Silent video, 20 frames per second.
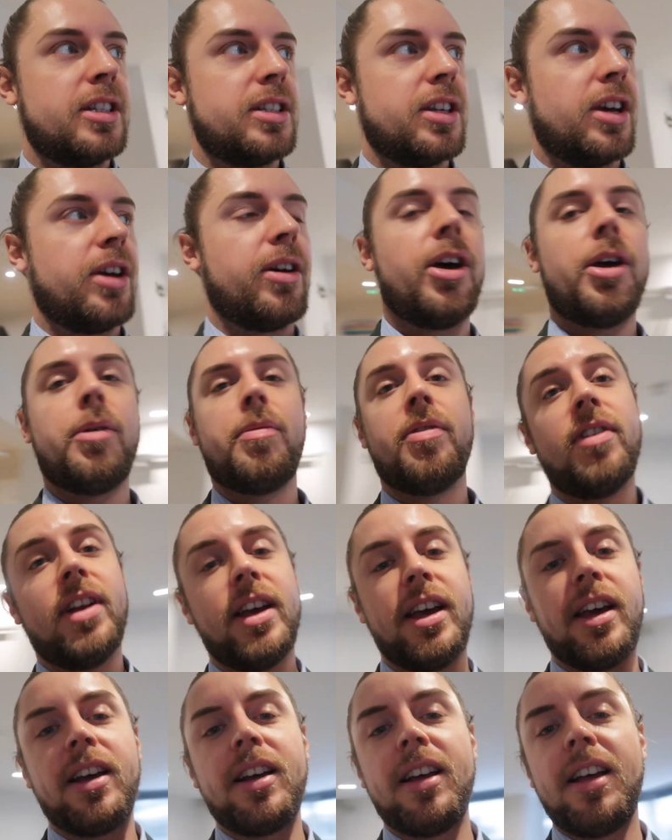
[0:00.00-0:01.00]
so
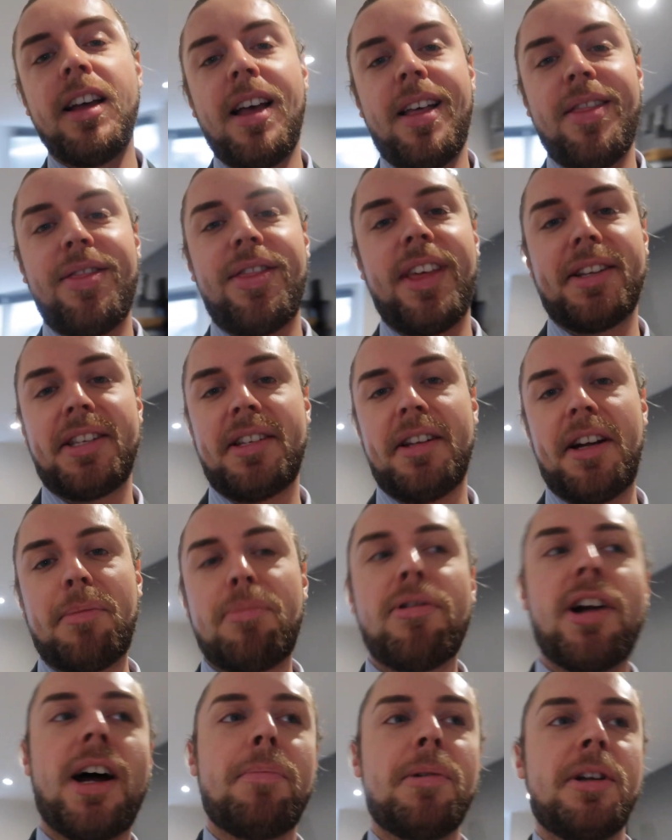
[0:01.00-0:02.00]
hopefully that's not a
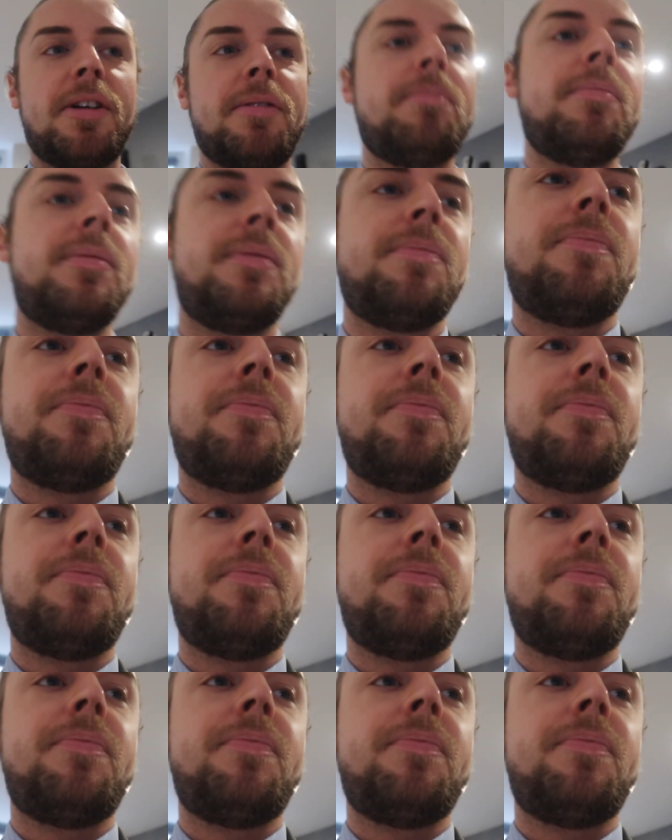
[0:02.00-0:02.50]
problem.